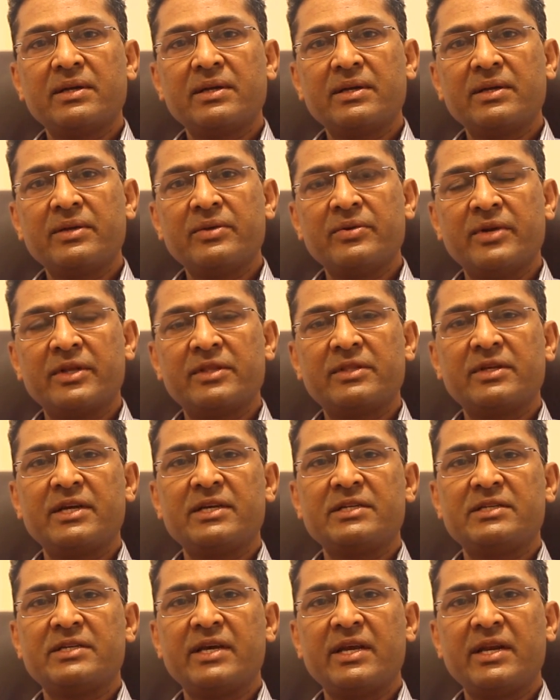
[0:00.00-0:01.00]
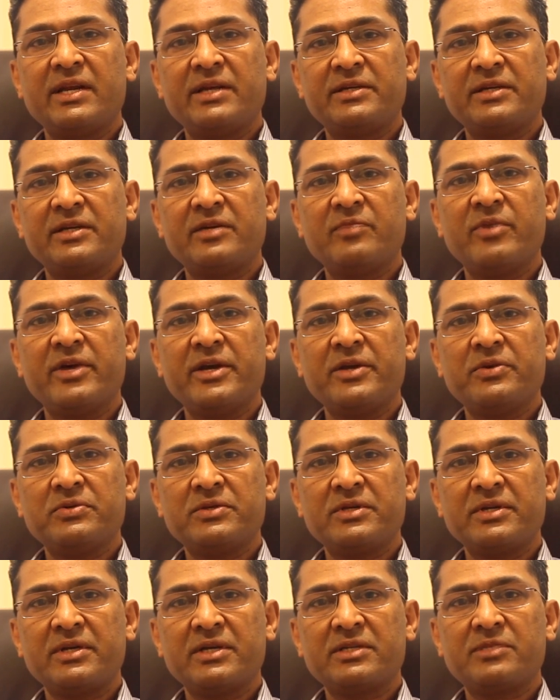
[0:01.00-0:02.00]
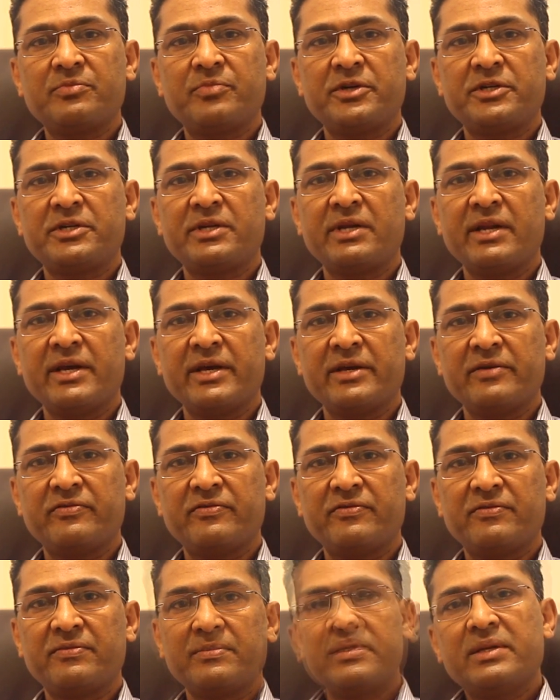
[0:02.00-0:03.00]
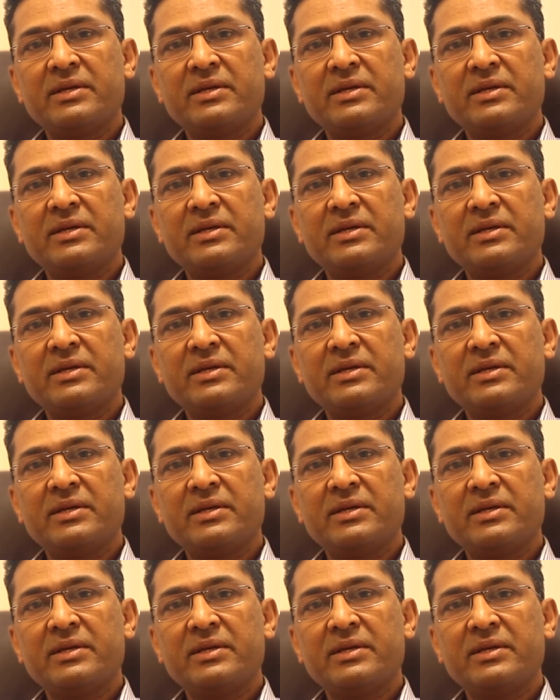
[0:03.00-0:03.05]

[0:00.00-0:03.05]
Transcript: urethra is dilated by using a special knife.